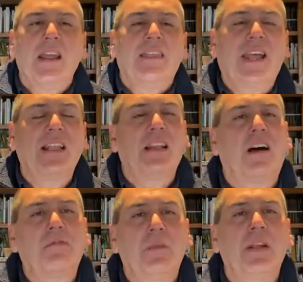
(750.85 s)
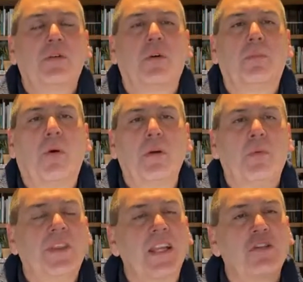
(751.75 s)
They loved me to a point
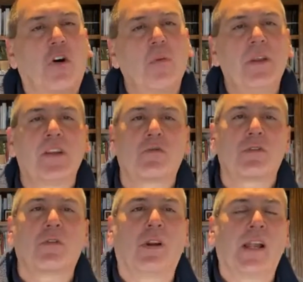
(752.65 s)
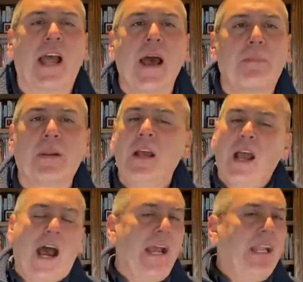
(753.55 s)
when they told me this was going to happen.
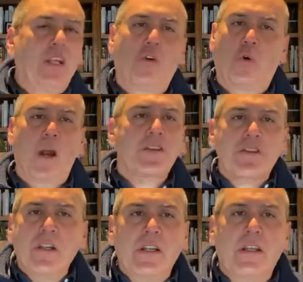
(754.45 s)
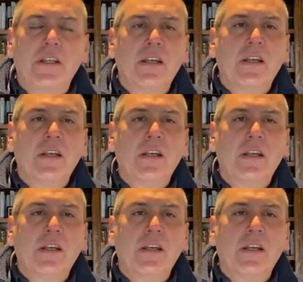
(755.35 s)
I didn't question it.